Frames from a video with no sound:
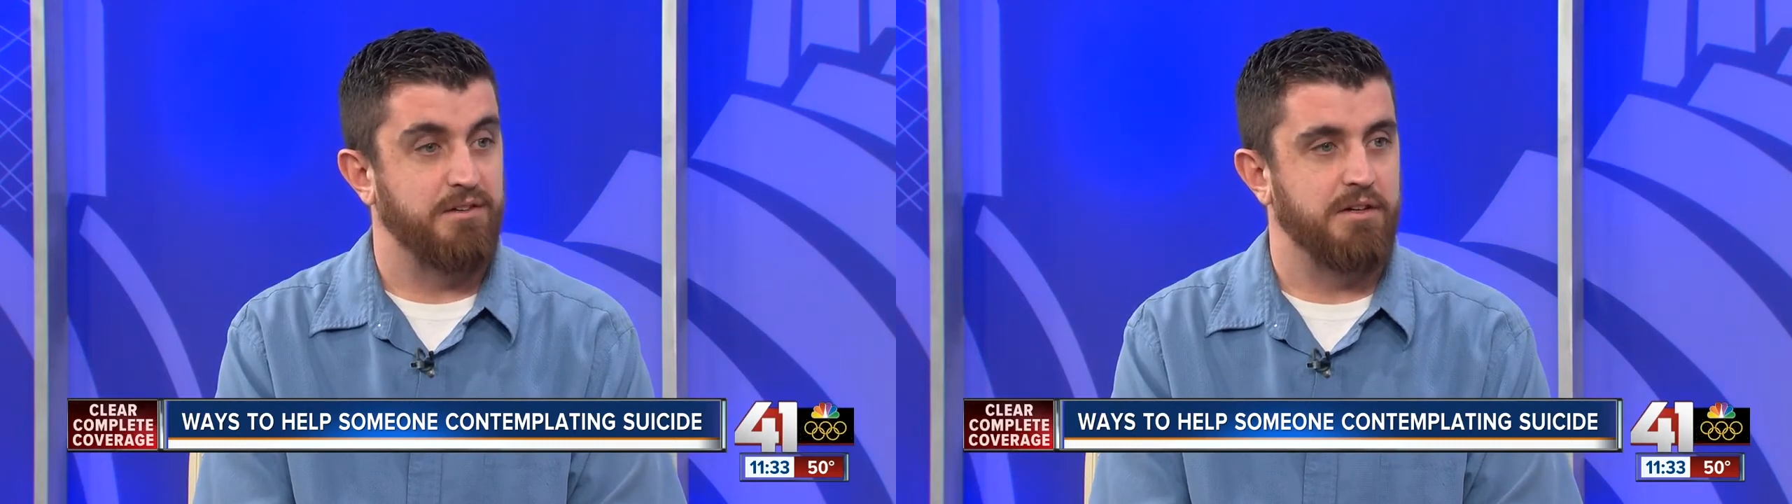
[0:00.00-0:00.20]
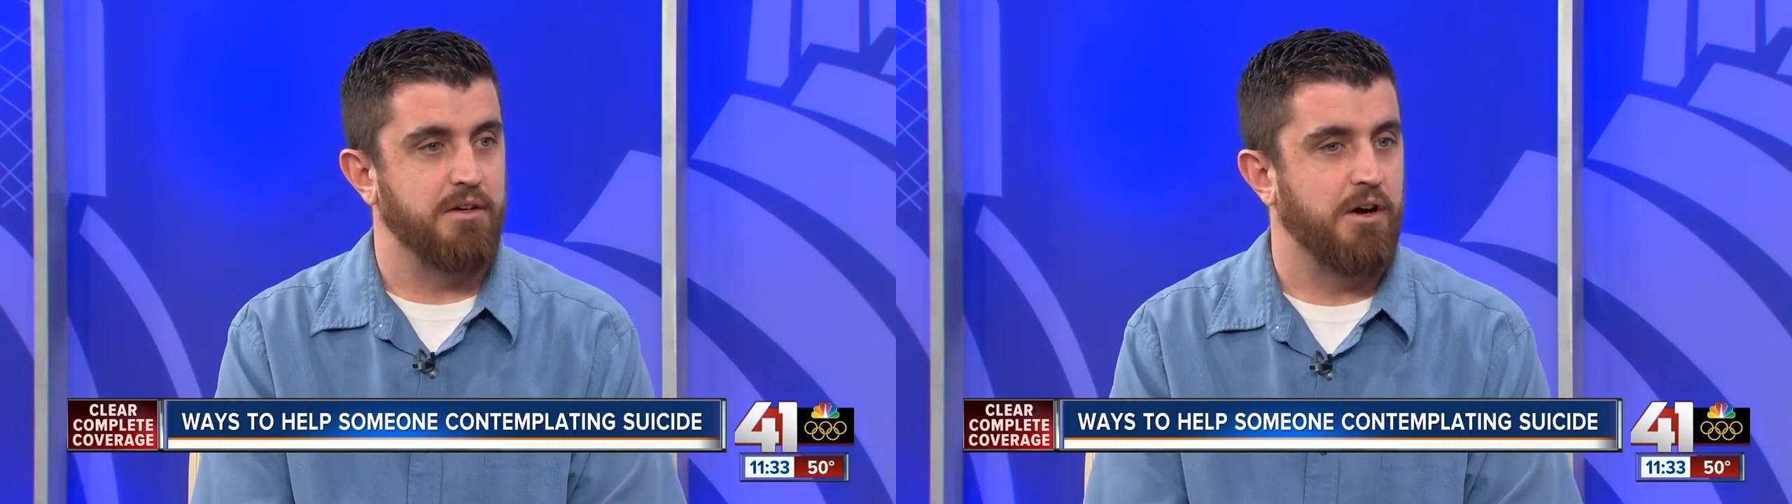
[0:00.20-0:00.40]

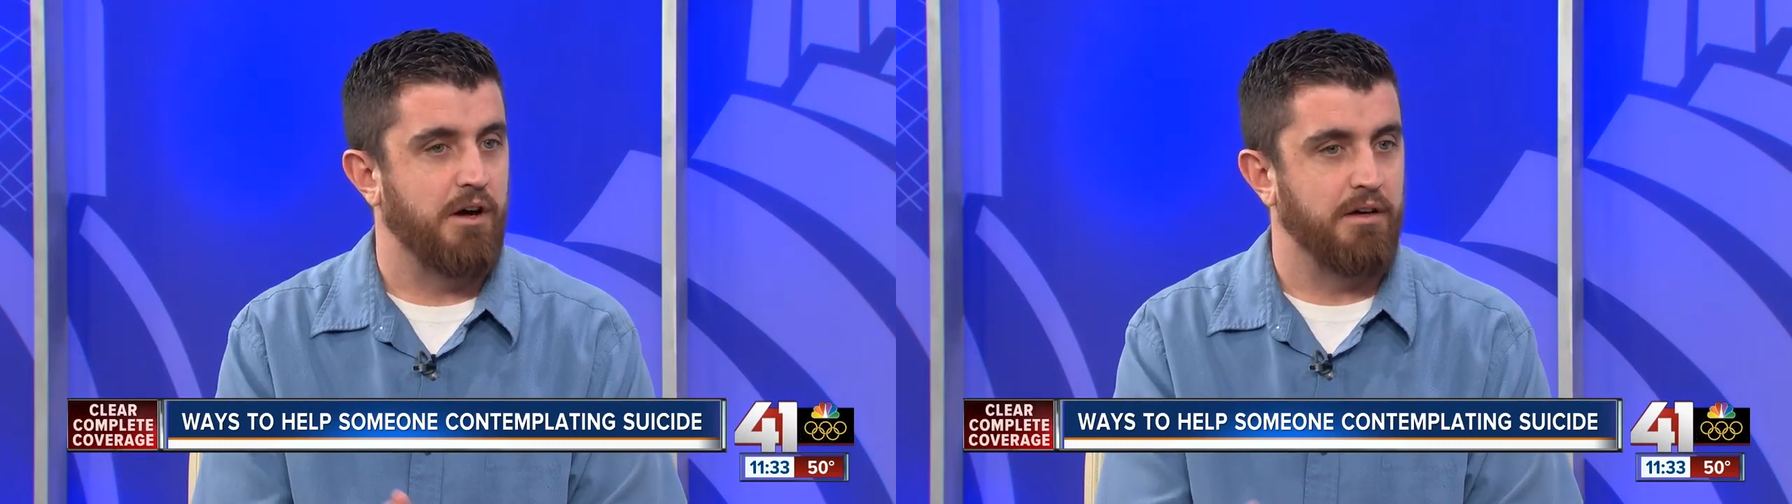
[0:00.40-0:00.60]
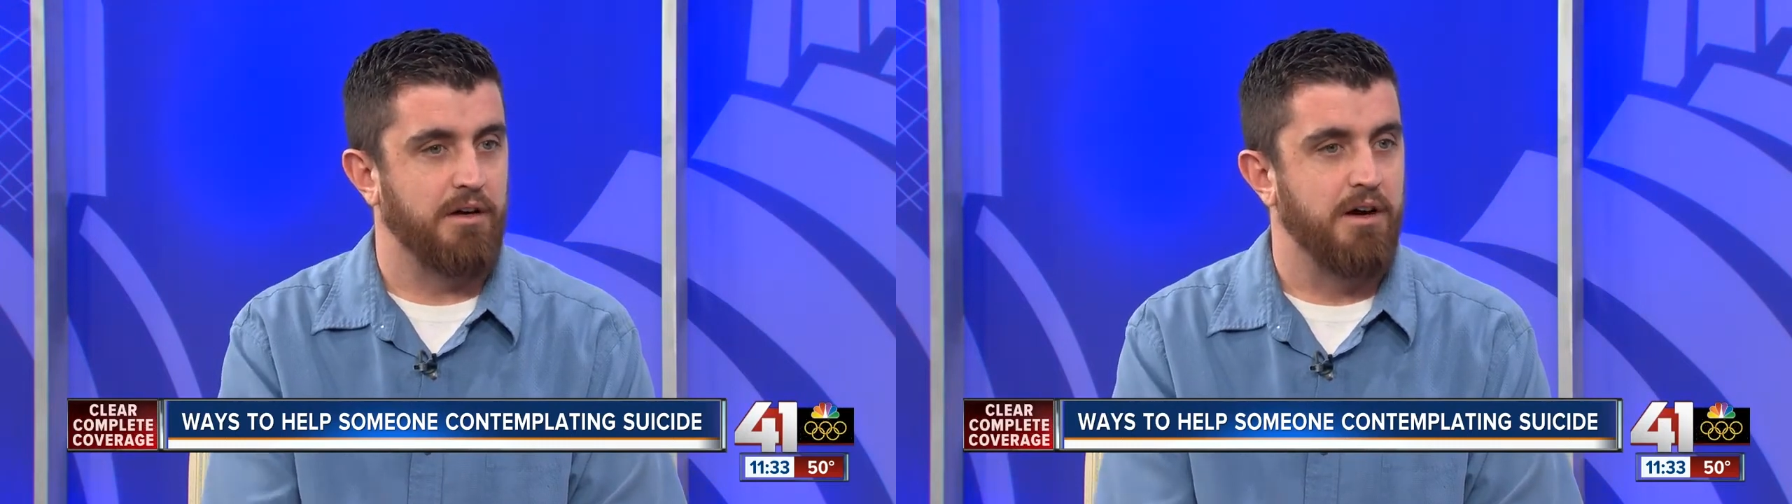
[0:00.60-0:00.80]
You can
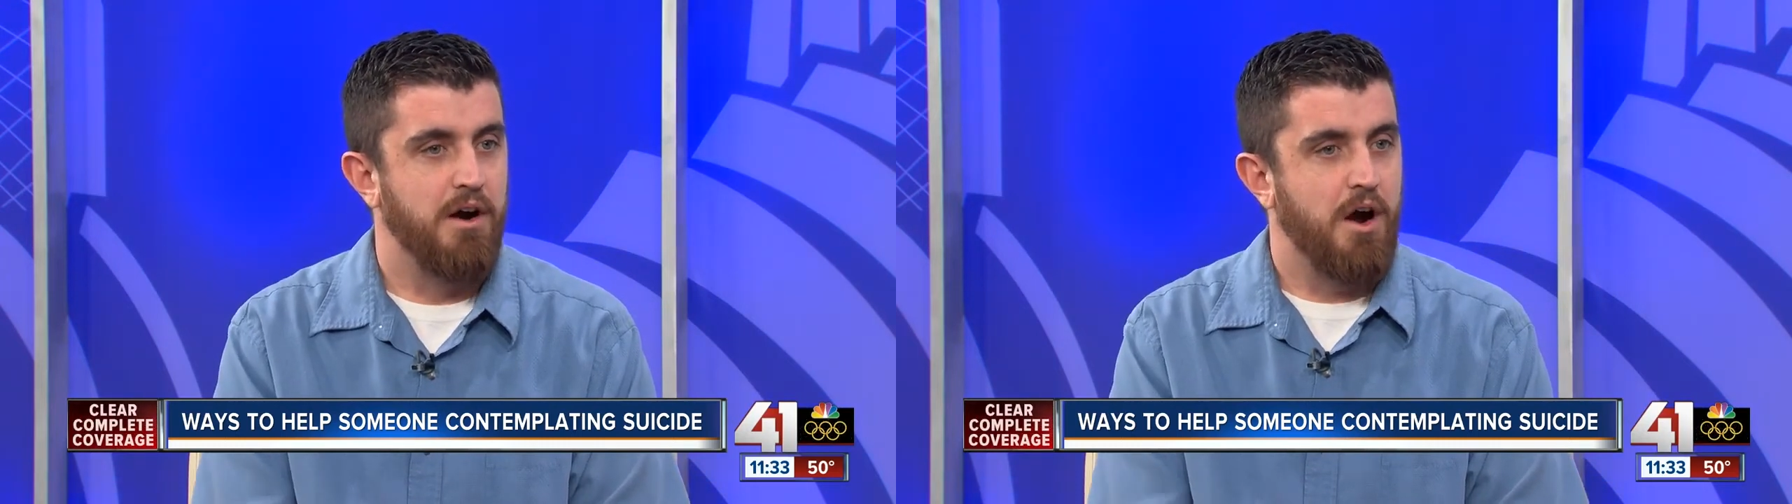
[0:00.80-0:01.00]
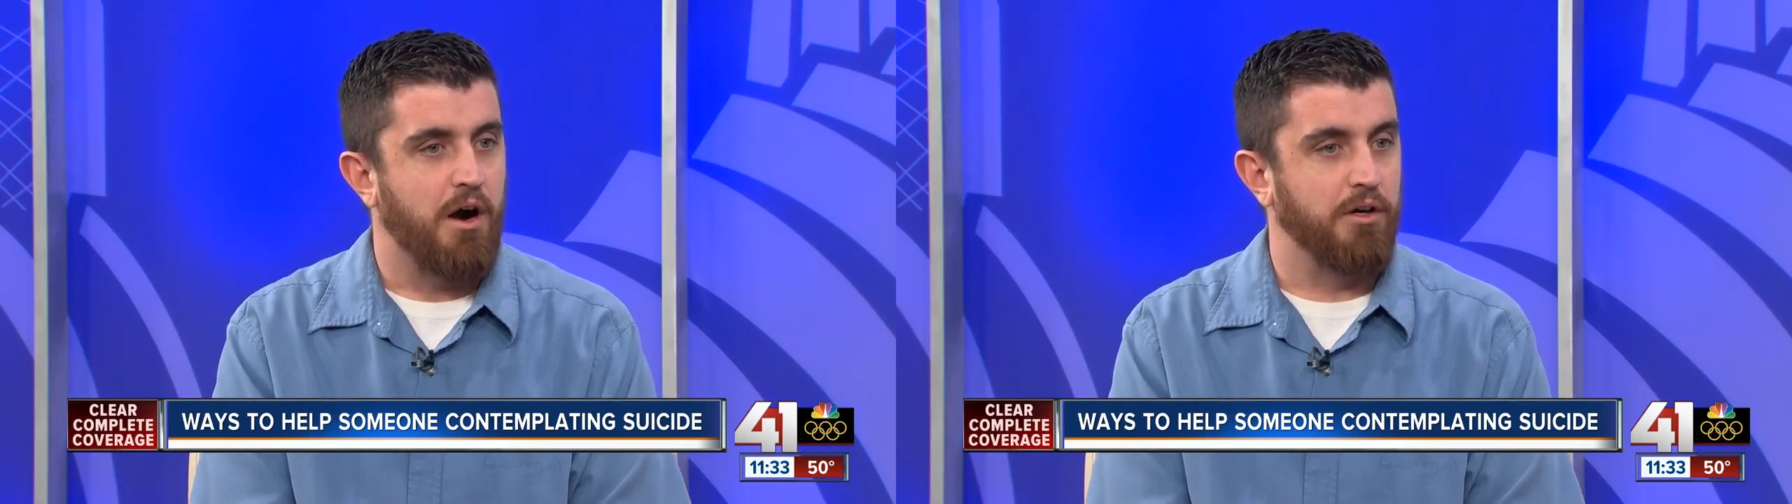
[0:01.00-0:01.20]
call
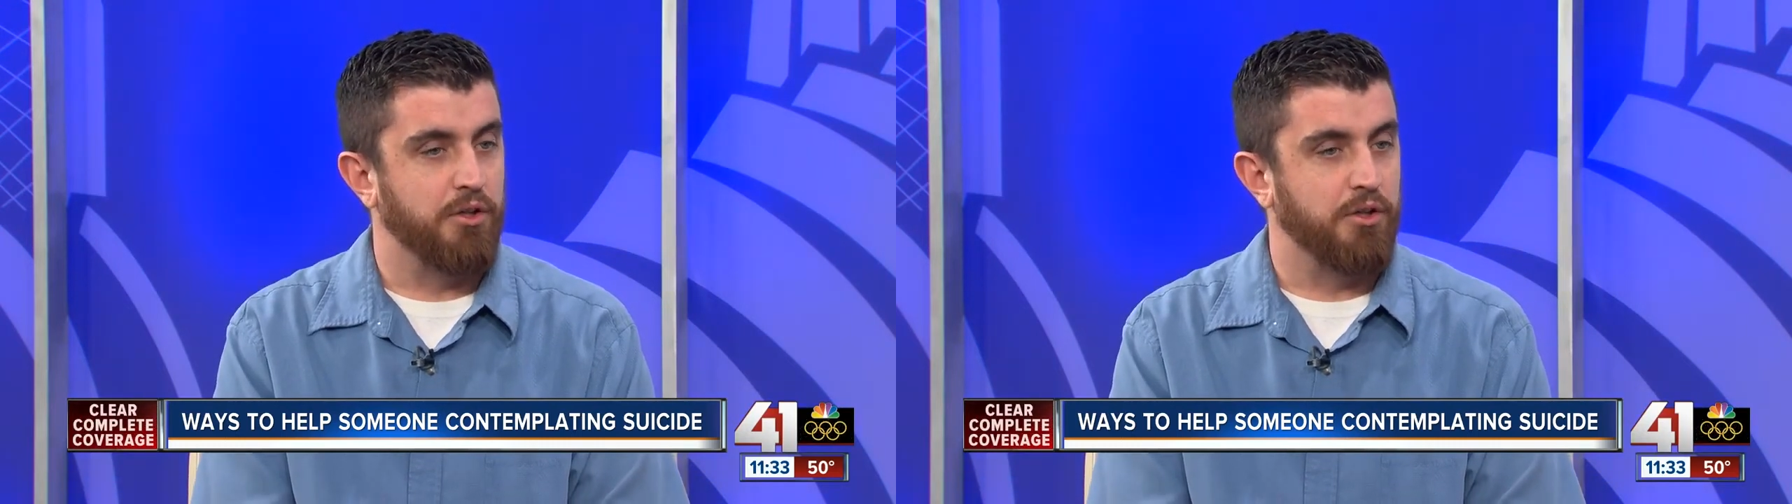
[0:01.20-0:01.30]
our